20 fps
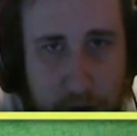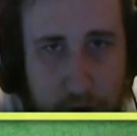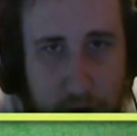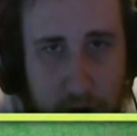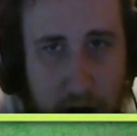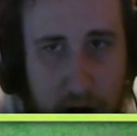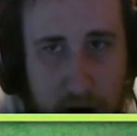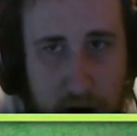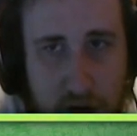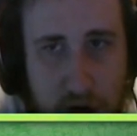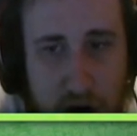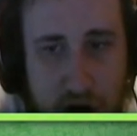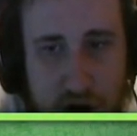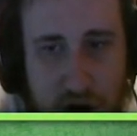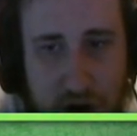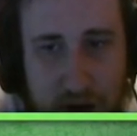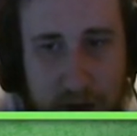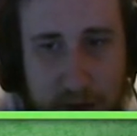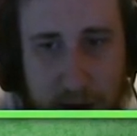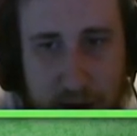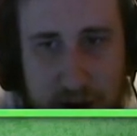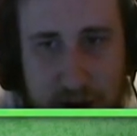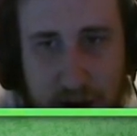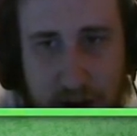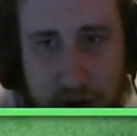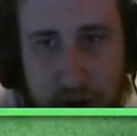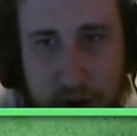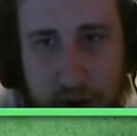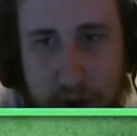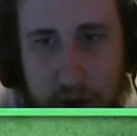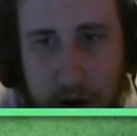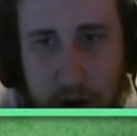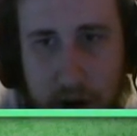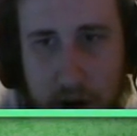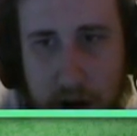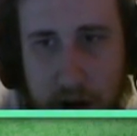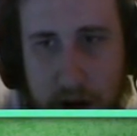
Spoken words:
for Crusher as much as,